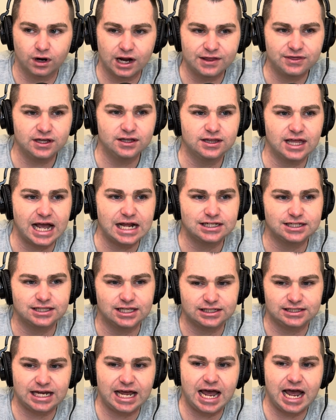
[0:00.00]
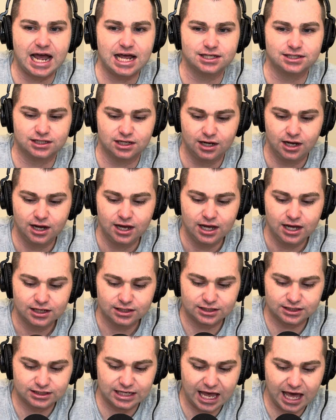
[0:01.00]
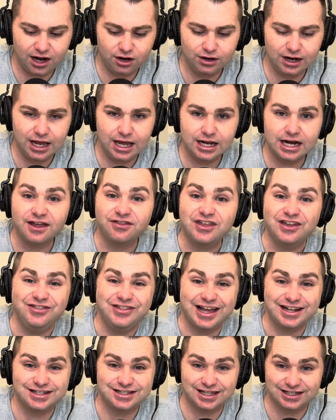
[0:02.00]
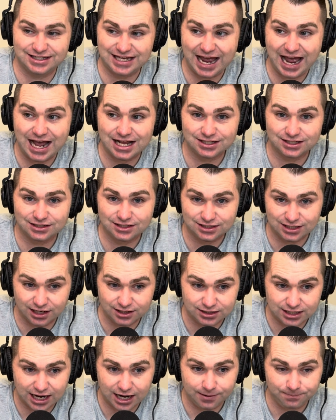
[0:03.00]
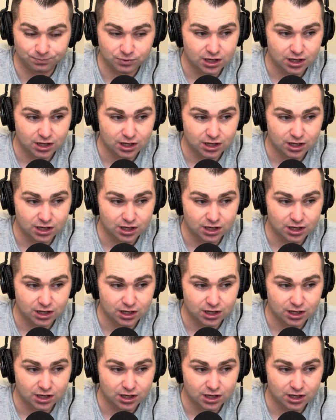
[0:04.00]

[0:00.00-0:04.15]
I think that's the task Saturday, and I think that's the task Sunday.